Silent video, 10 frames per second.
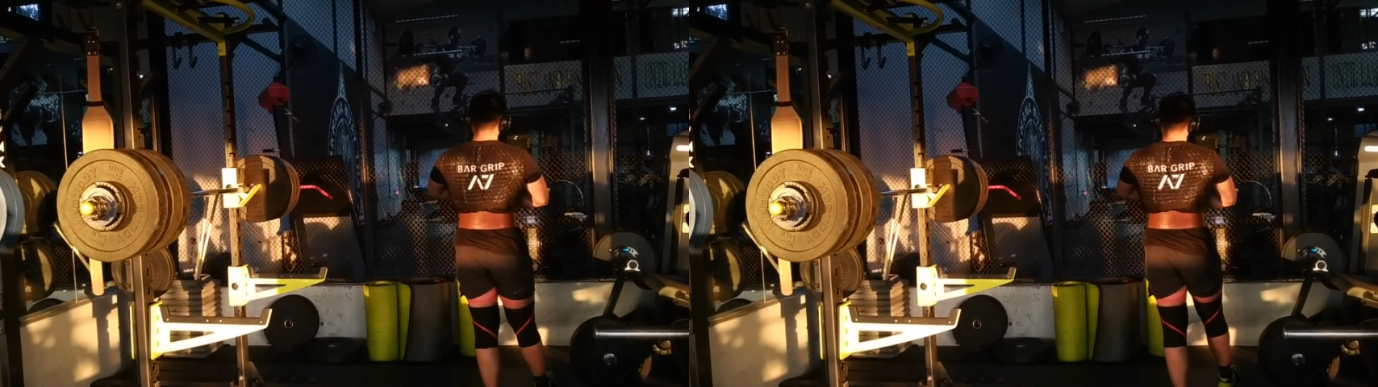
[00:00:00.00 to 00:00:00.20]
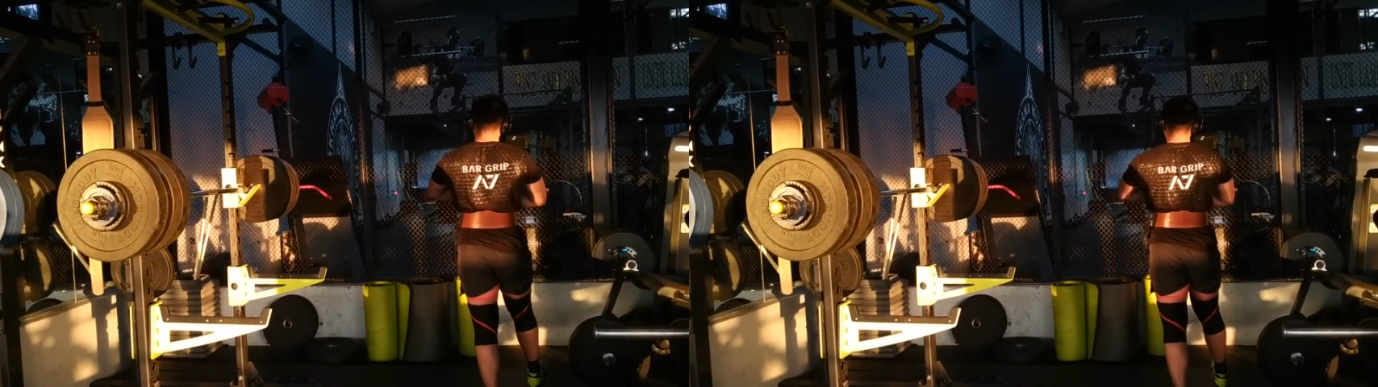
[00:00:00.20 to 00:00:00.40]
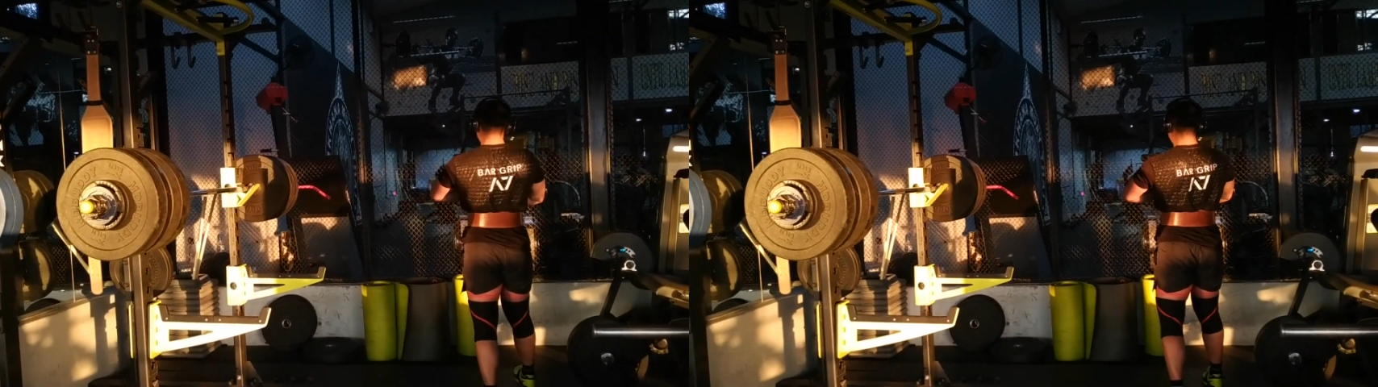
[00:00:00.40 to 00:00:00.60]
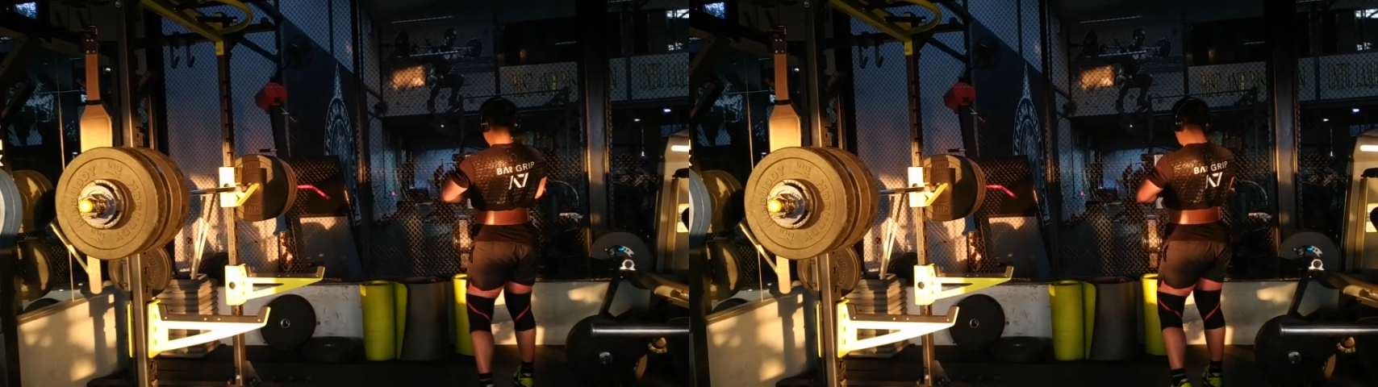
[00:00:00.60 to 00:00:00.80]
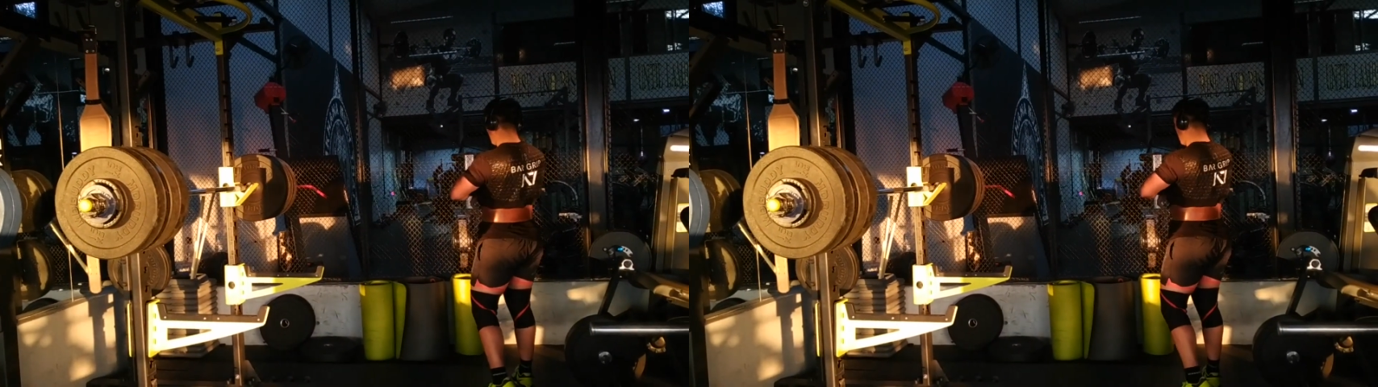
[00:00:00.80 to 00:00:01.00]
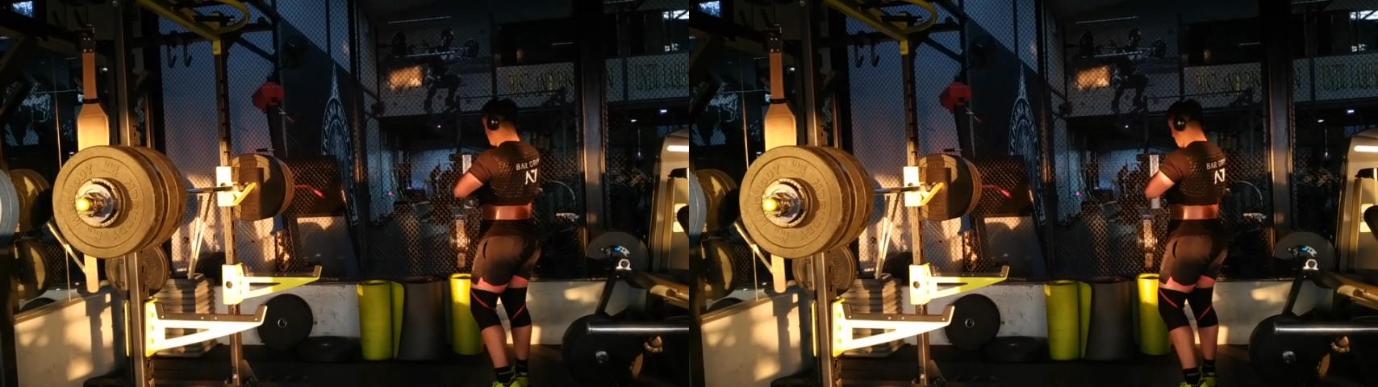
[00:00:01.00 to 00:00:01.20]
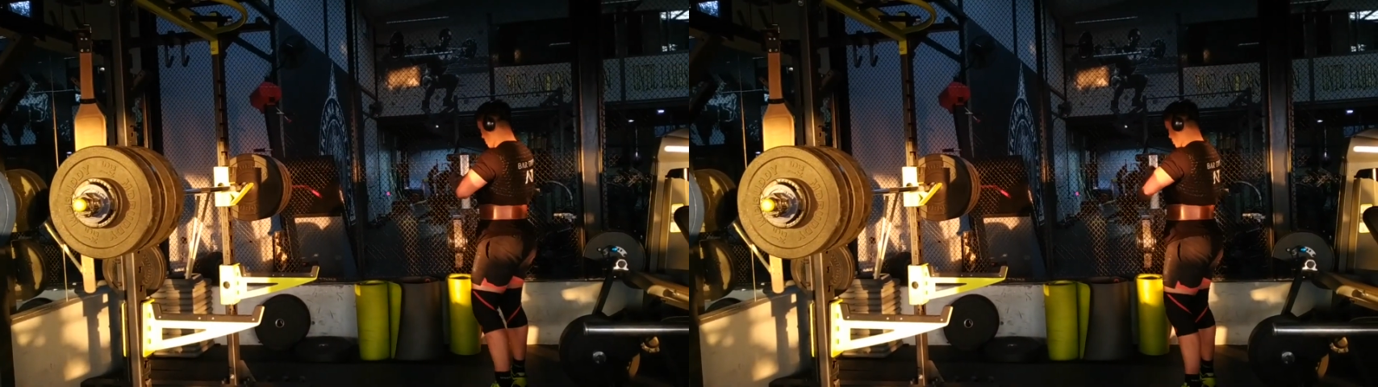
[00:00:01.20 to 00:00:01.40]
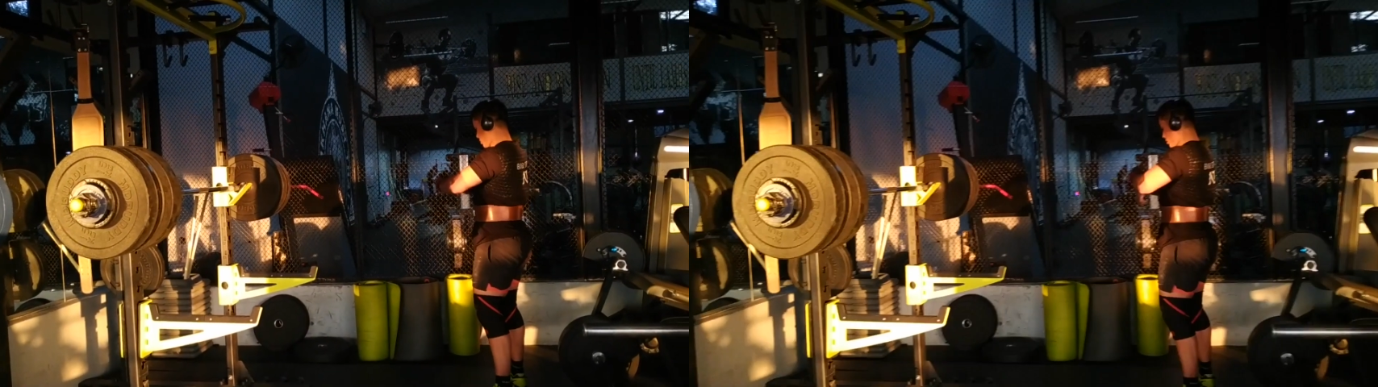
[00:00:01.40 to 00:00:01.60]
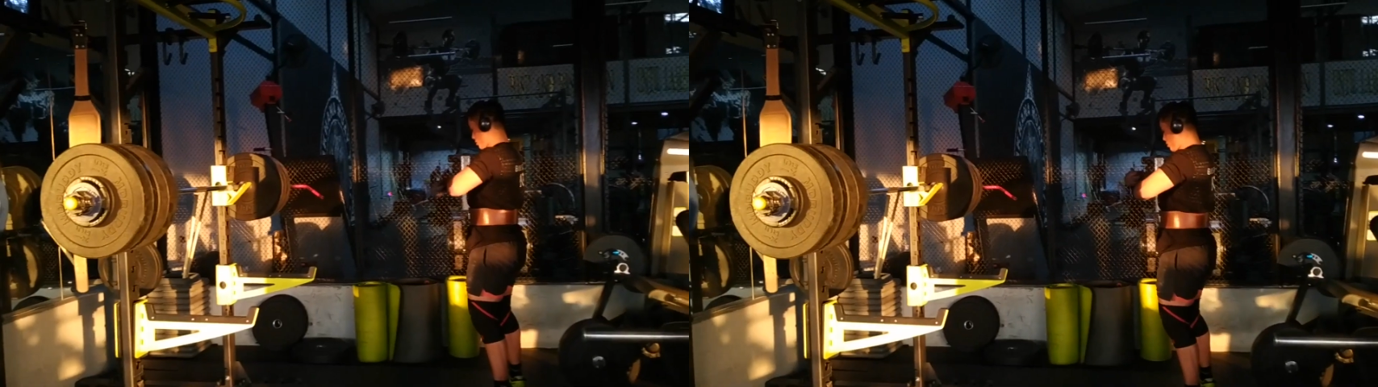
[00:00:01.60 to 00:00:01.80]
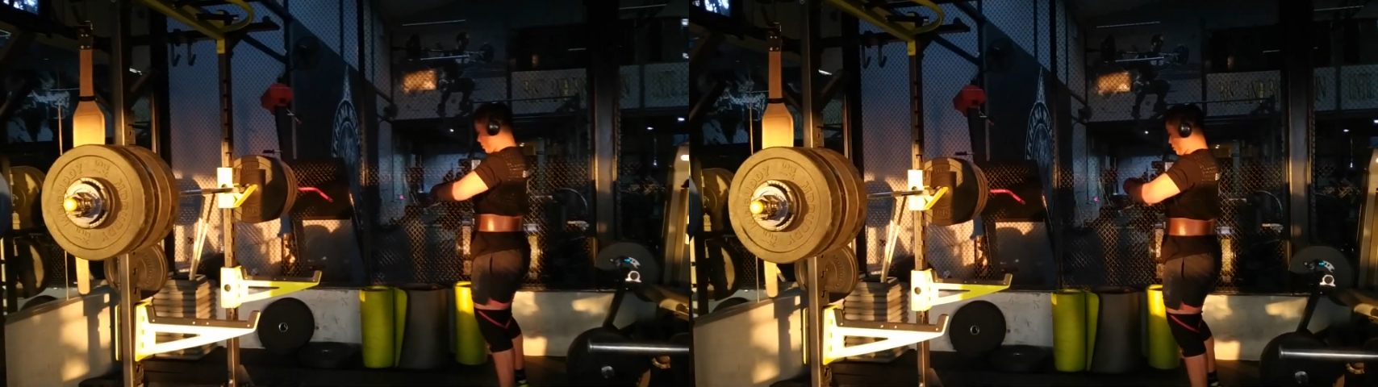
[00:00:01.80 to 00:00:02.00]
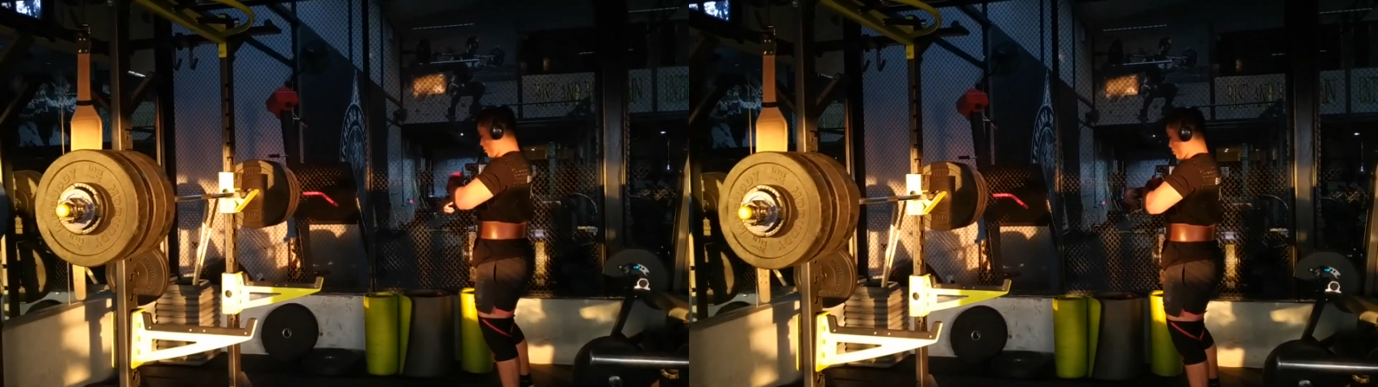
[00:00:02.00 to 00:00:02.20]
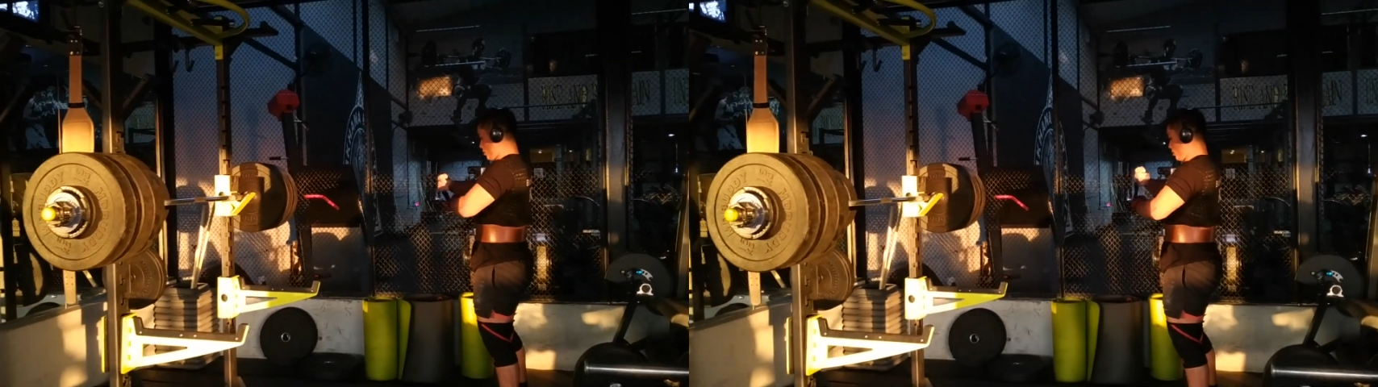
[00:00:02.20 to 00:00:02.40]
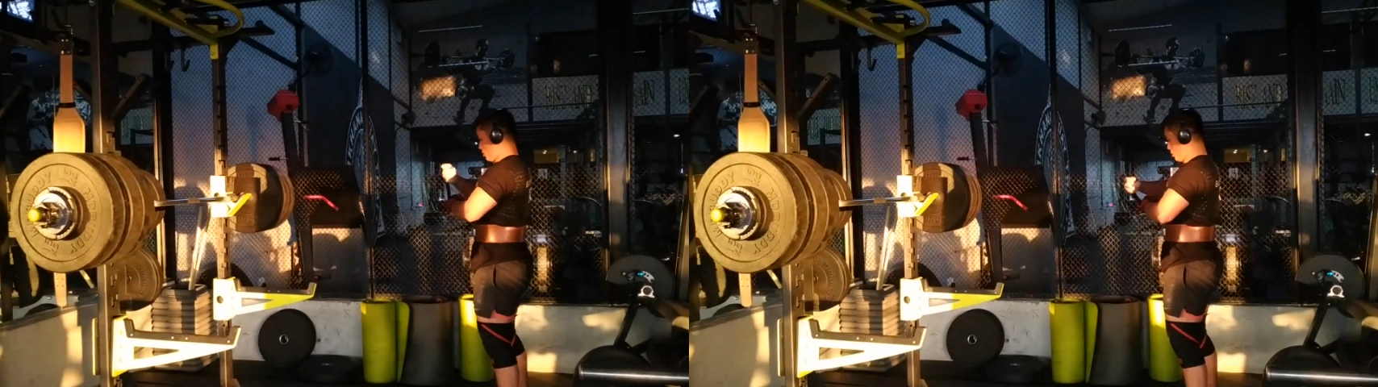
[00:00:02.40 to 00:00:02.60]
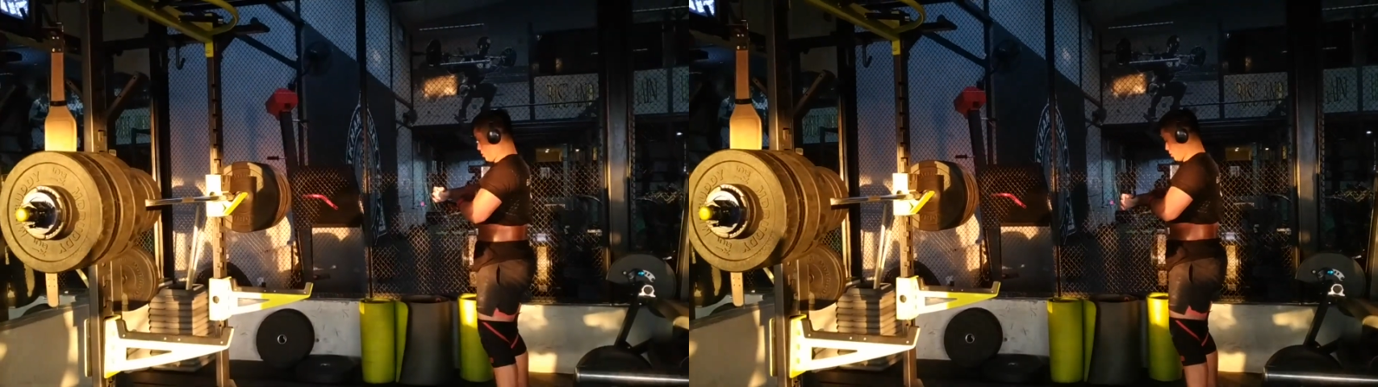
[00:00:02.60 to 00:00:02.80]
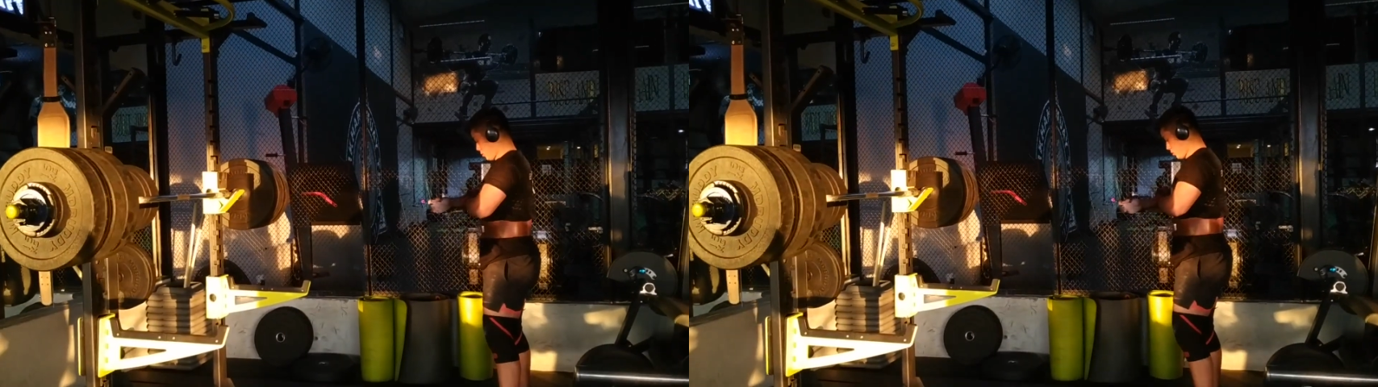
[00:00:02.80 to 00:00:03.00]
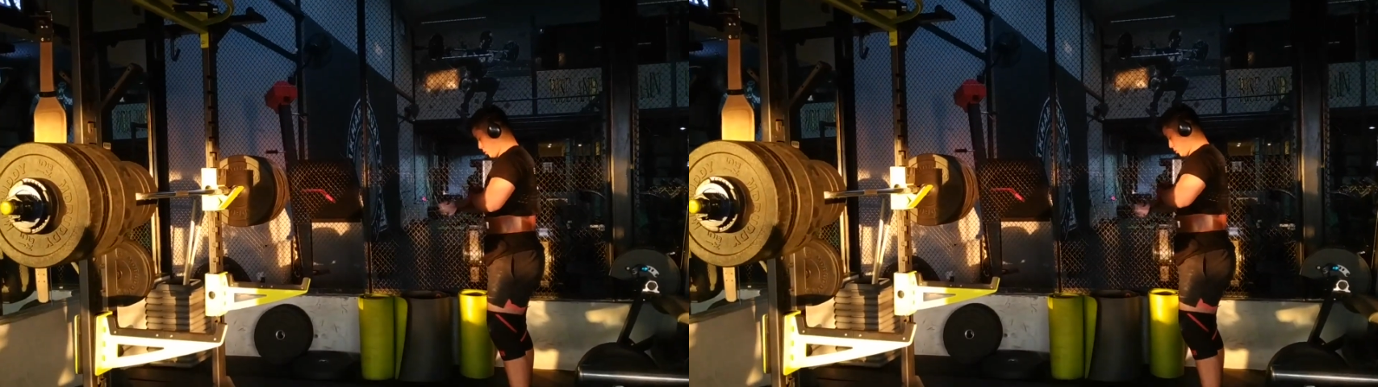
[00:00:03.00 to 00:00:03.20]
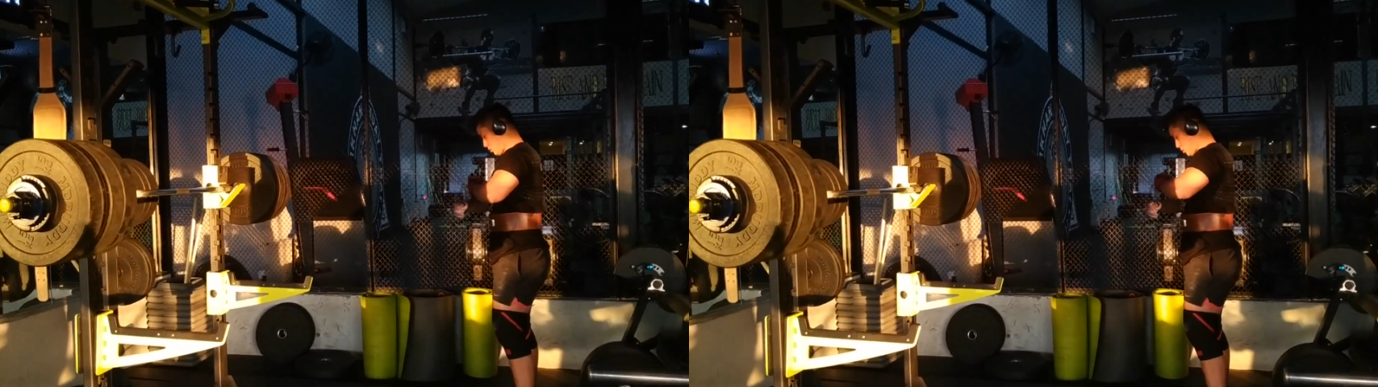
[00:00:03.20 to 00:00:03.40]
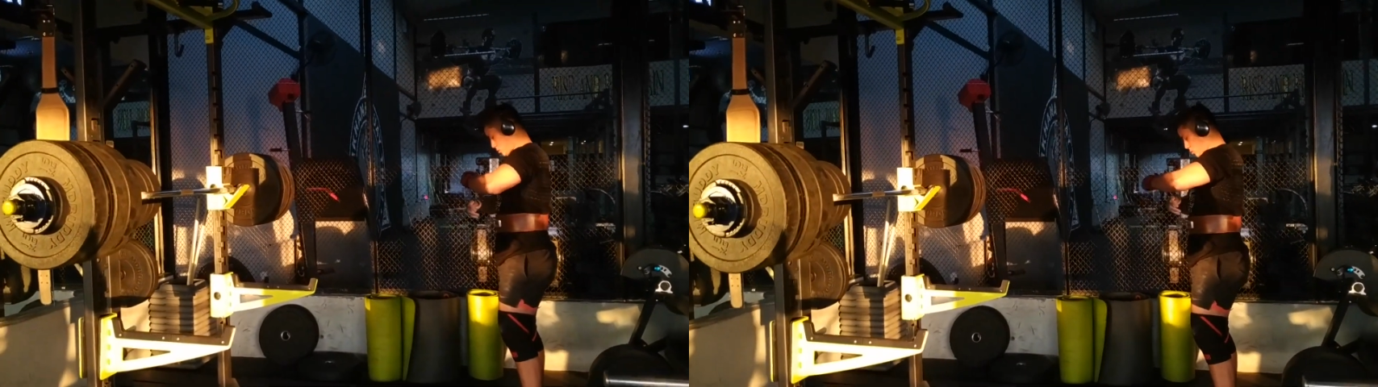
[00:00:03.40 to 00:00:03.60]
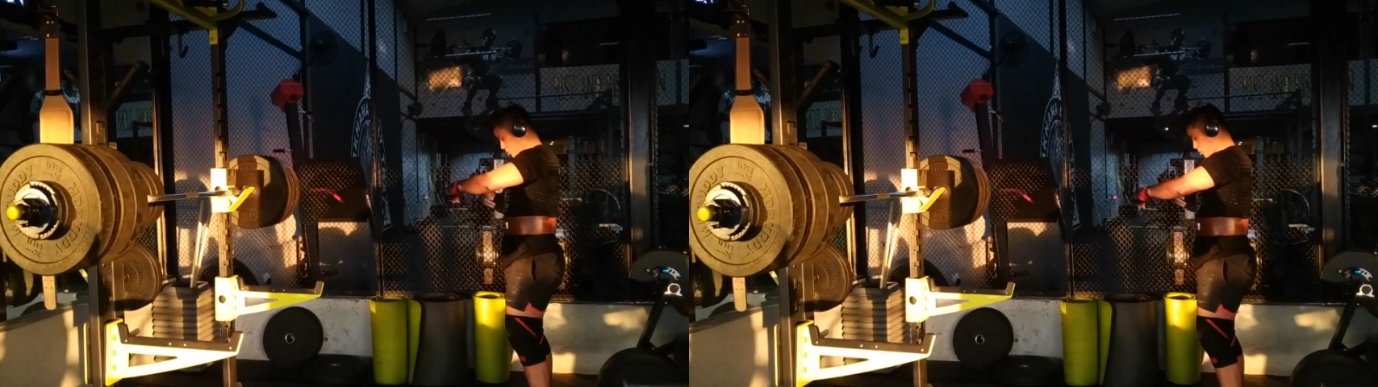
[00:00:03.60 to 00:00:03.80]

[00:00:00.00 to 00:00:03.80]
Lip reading: (no speaker visible)